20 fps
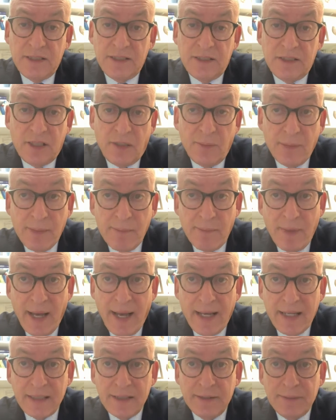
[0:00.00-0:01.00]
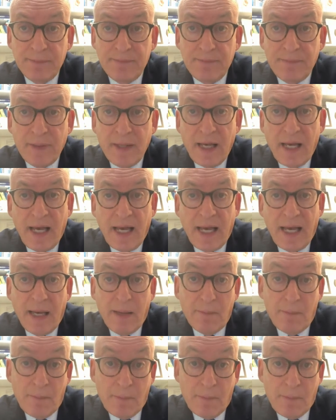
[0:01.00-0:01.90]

some impact, uh,